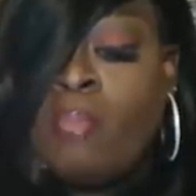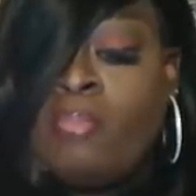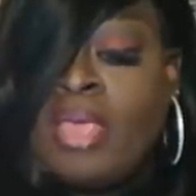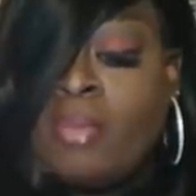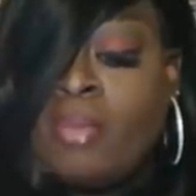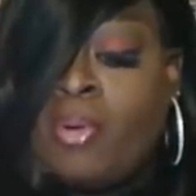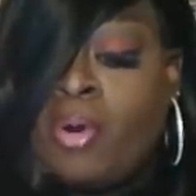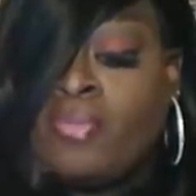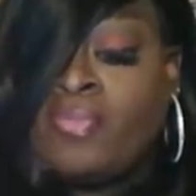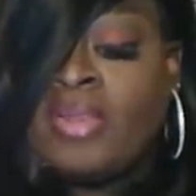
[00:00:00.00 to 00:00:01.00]
pick
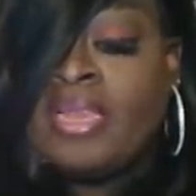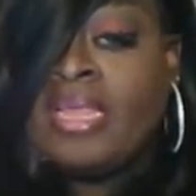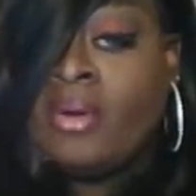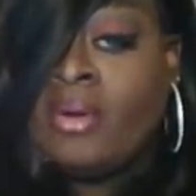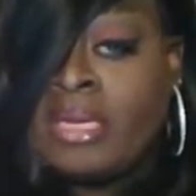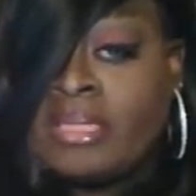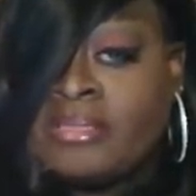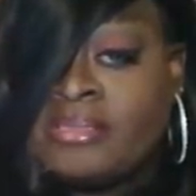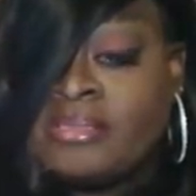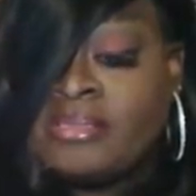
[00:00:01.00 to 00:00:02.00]
apart the
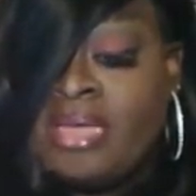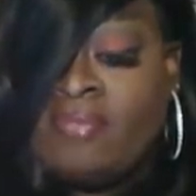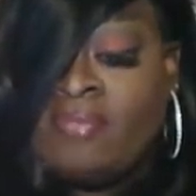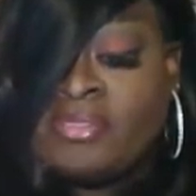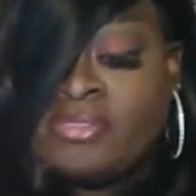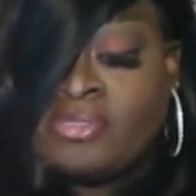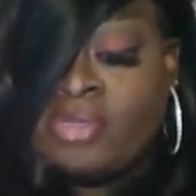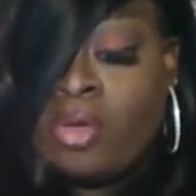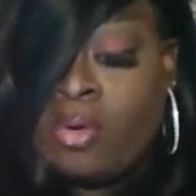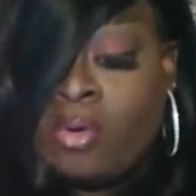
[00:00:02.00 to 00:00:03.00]
lyrics of the
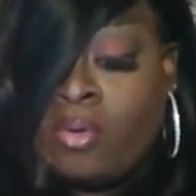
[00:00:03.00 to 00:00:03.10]
song.